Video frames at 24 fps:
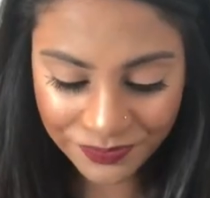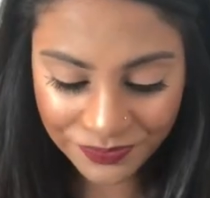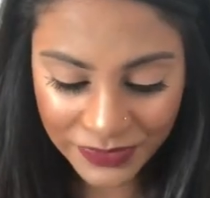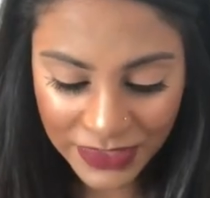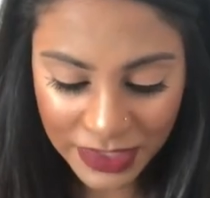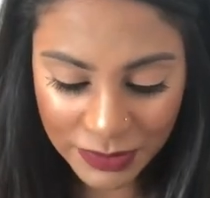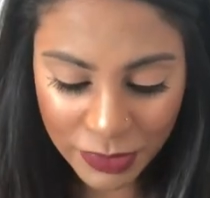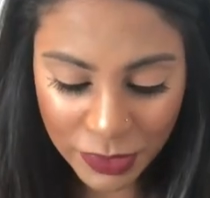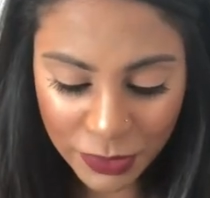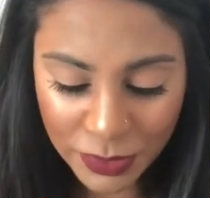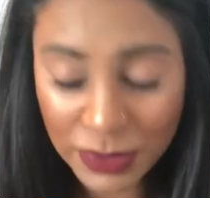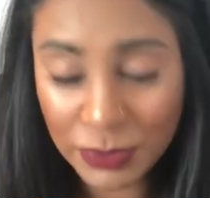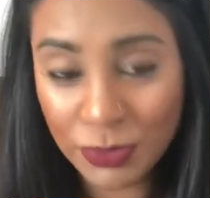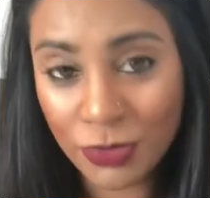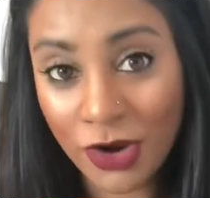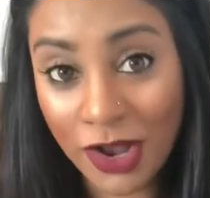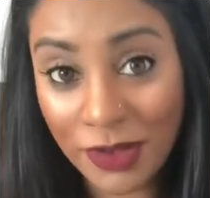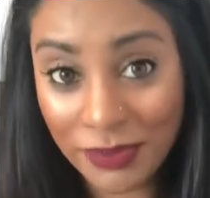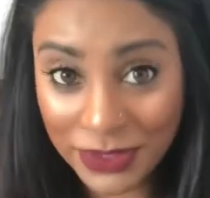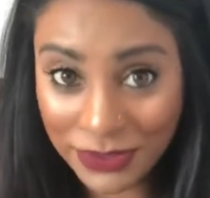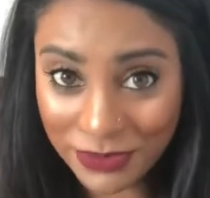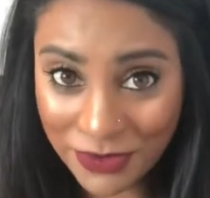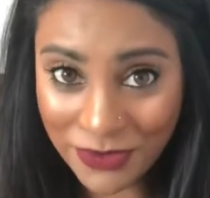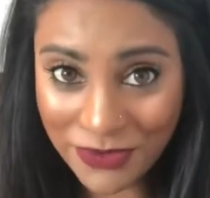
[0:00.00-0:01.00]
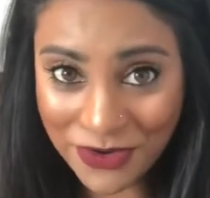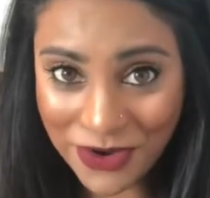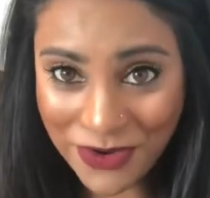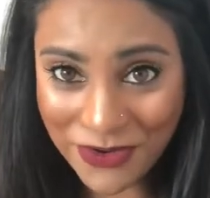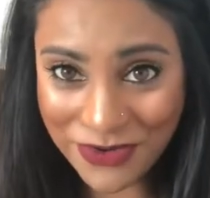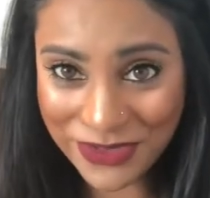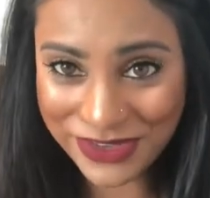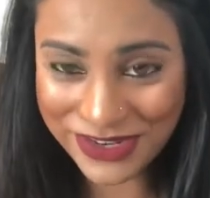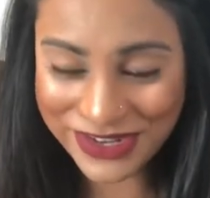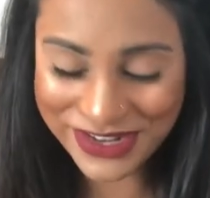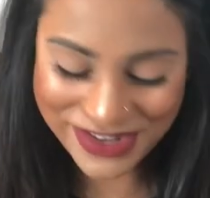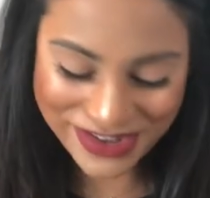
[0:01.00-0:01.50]
but we probably won't go
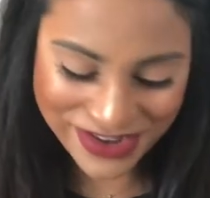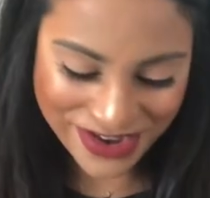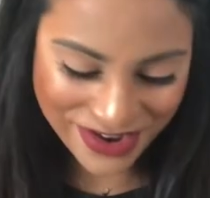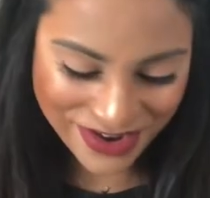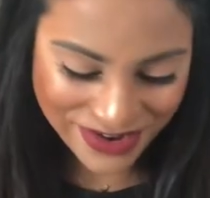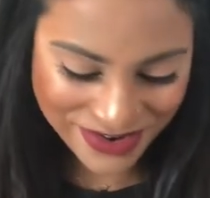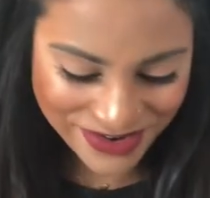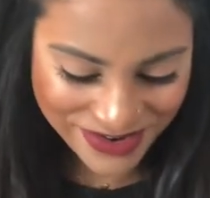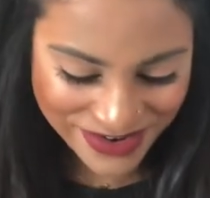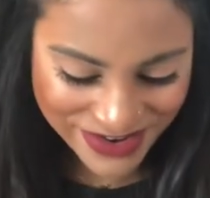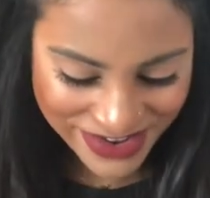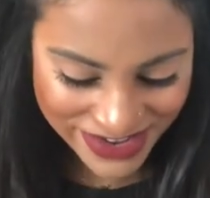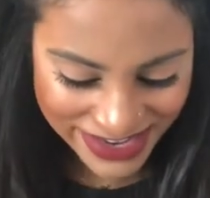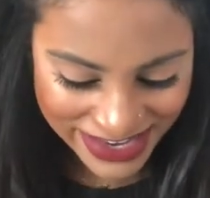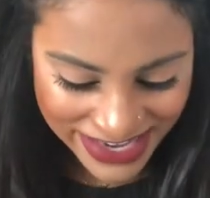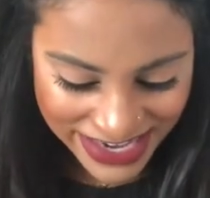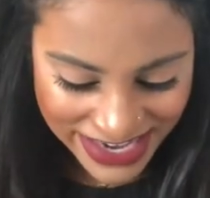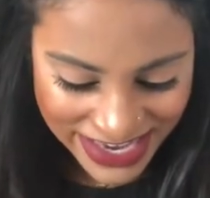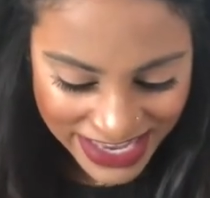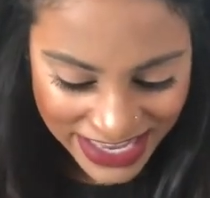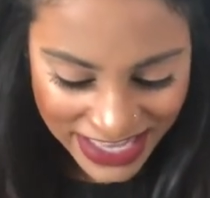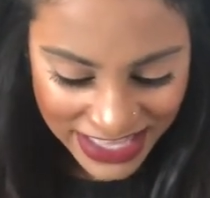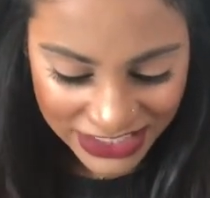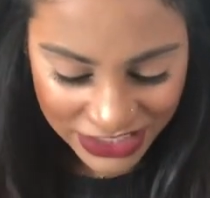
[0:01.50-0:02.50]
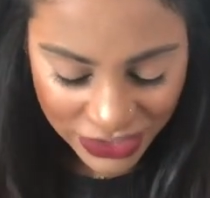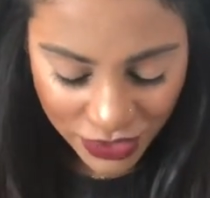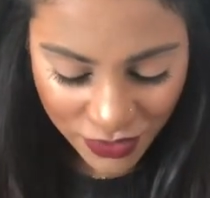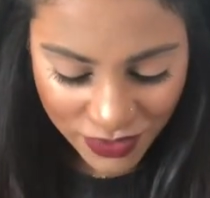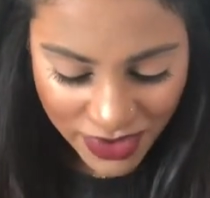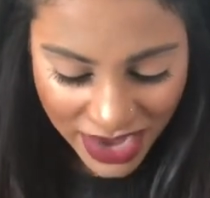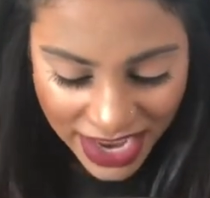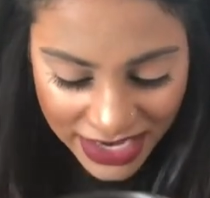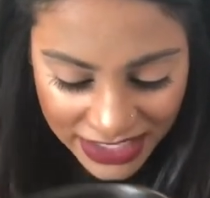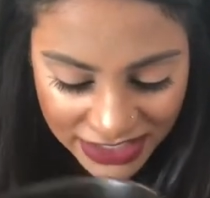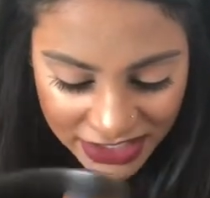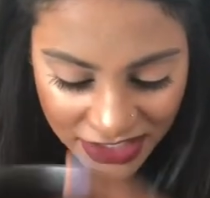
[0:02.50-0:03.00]
with Nico. So
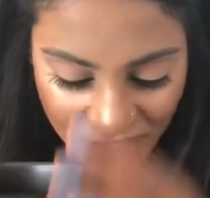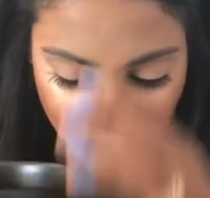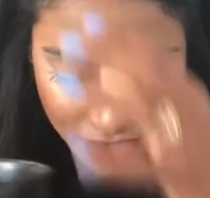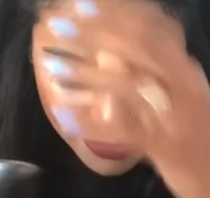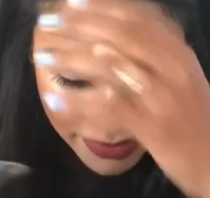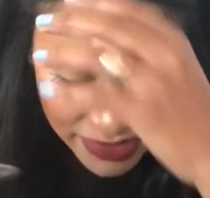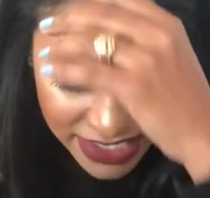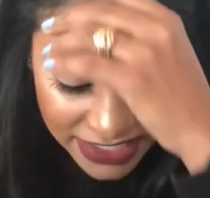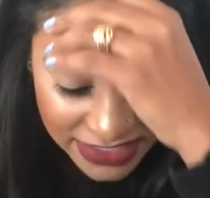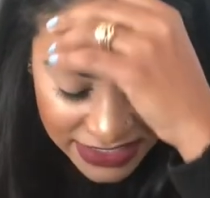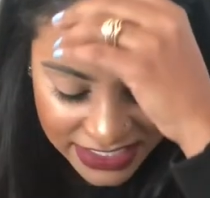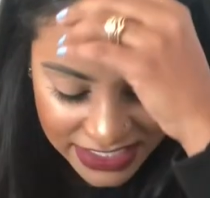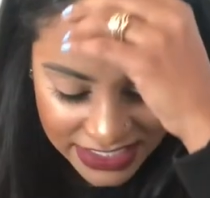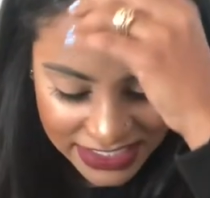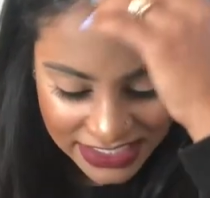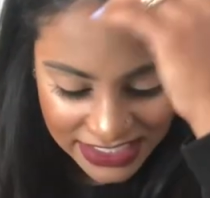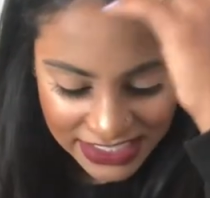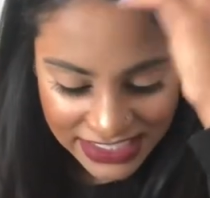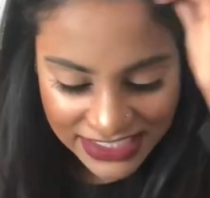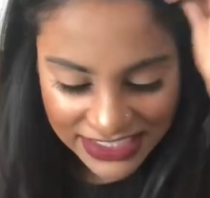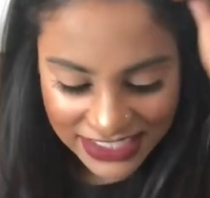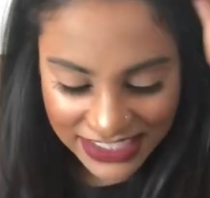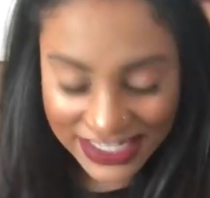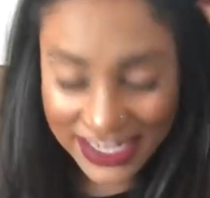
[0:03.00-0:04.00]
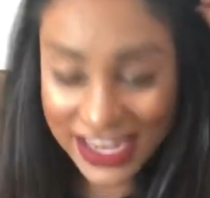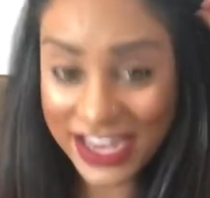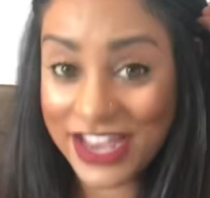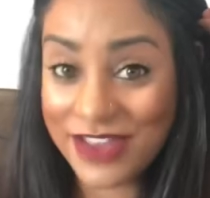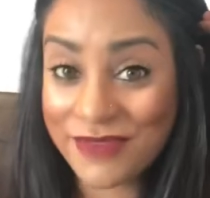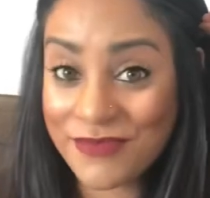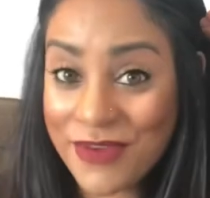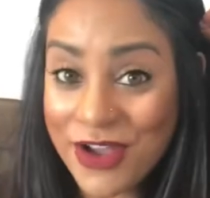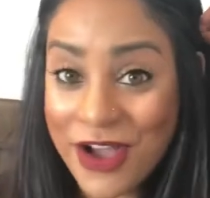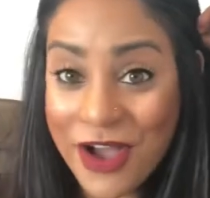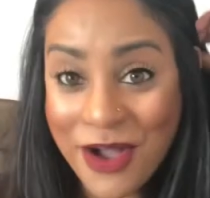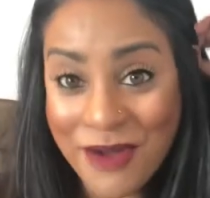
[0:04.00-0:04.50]
next on my list is the
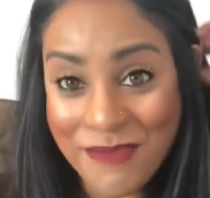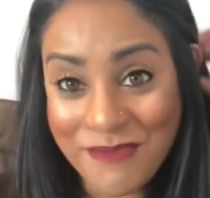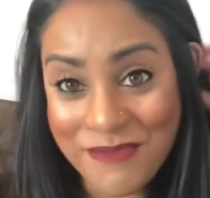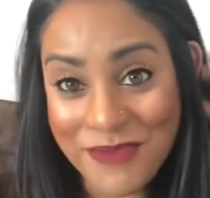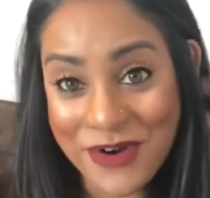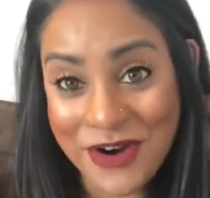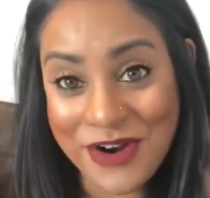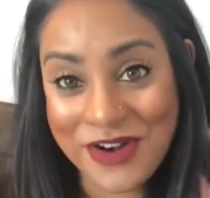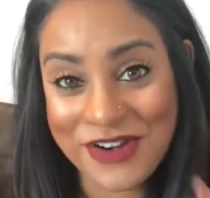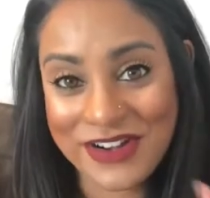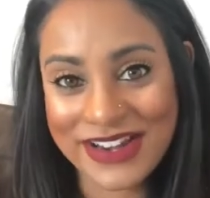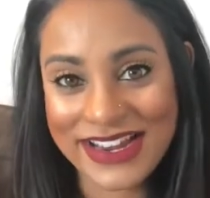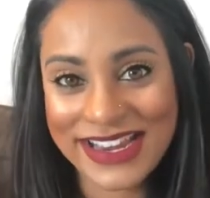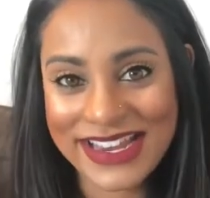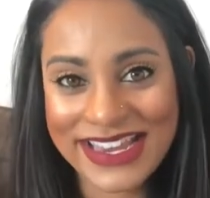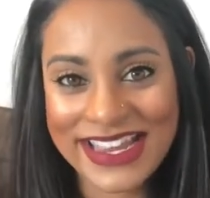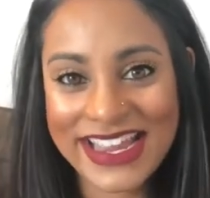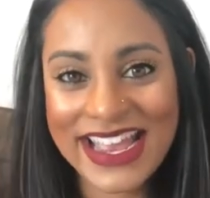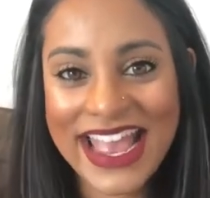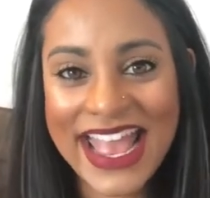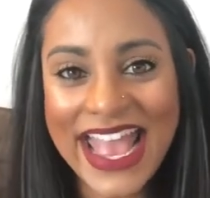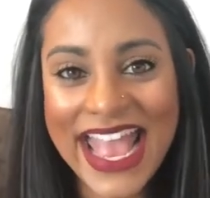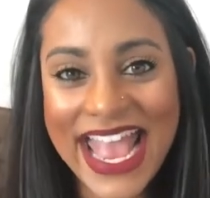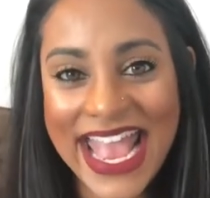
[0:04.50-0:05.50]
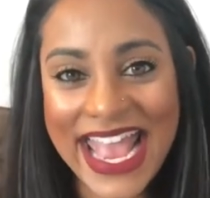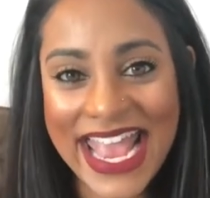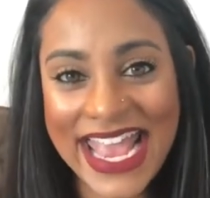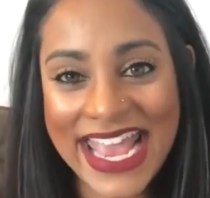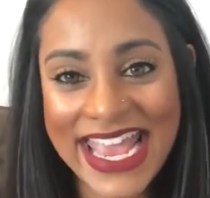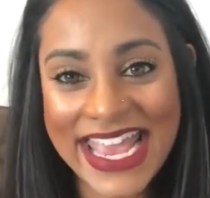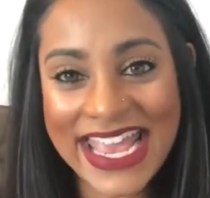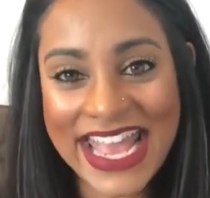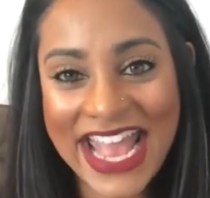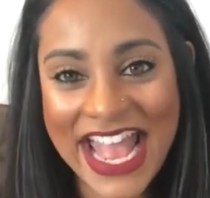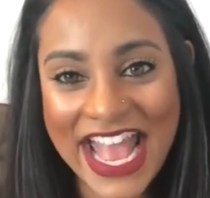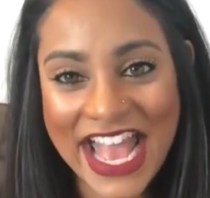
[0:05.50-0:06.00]
name Amari,
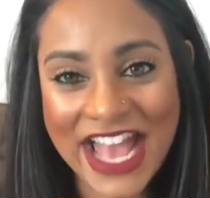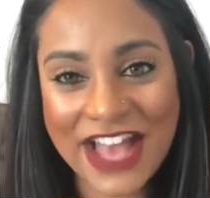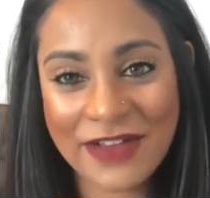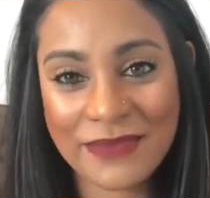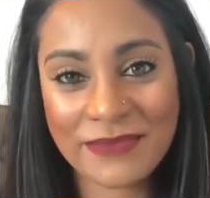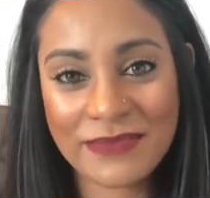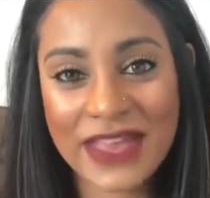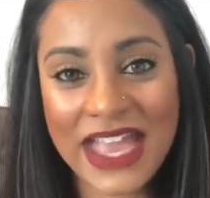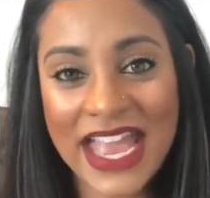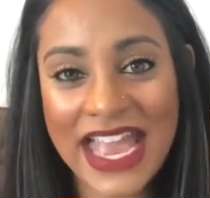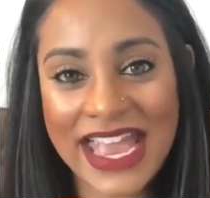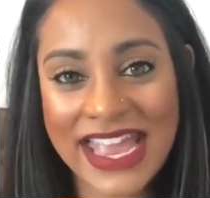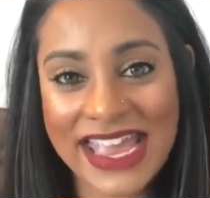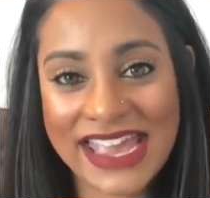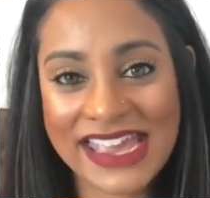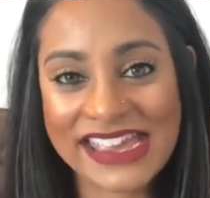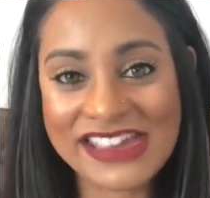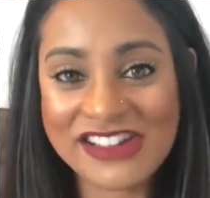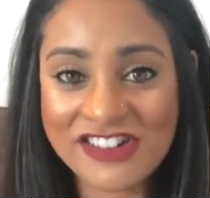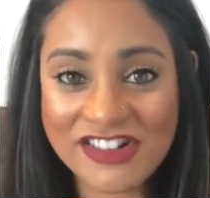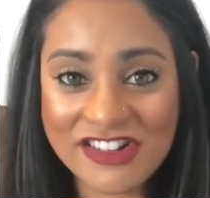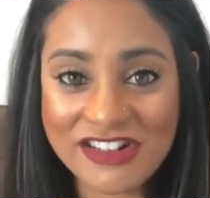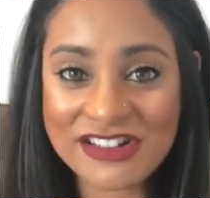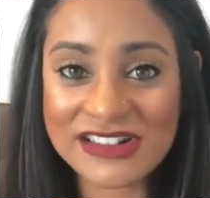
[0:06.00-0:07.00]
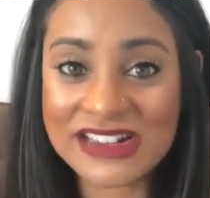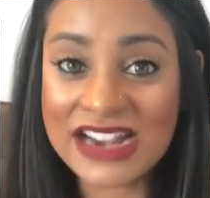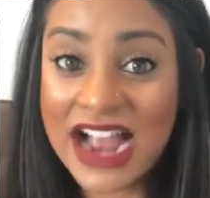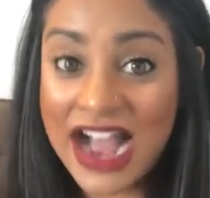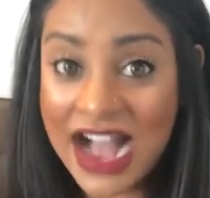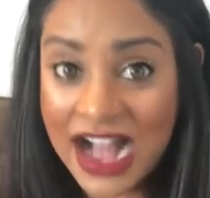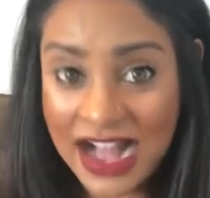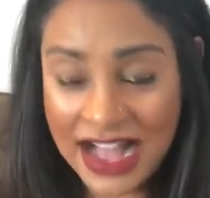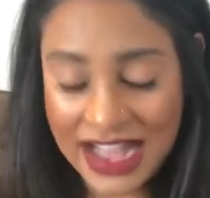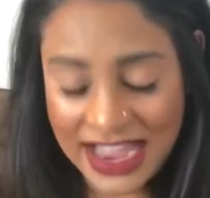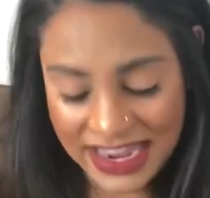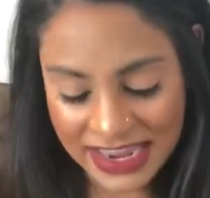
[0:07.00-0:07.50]

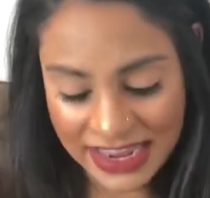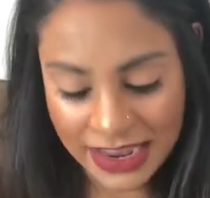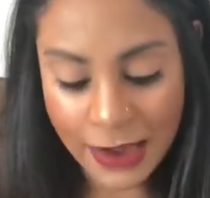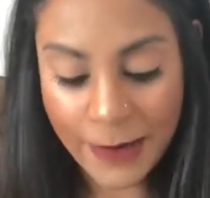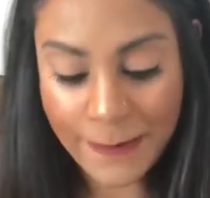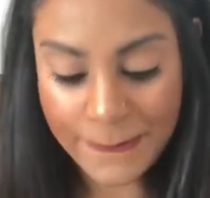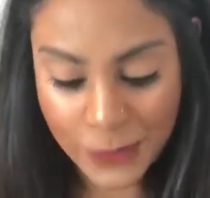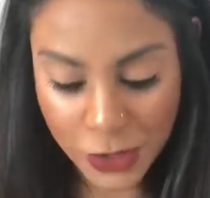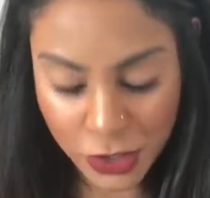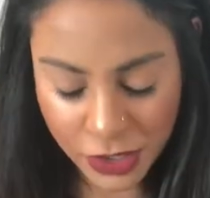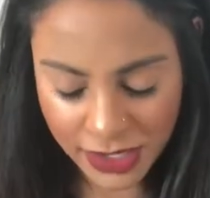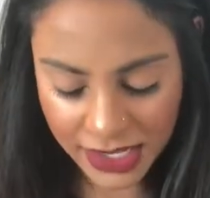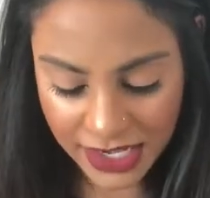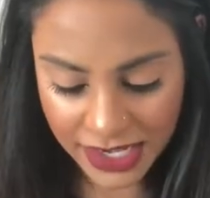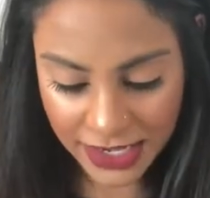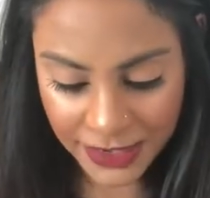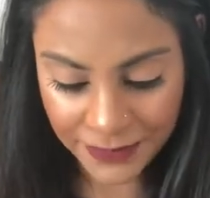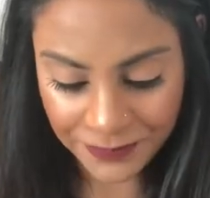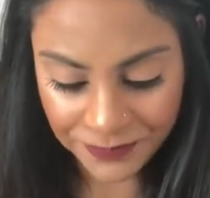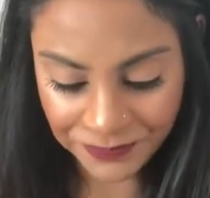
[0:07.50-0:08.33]
A-M-A-R-I, Amari.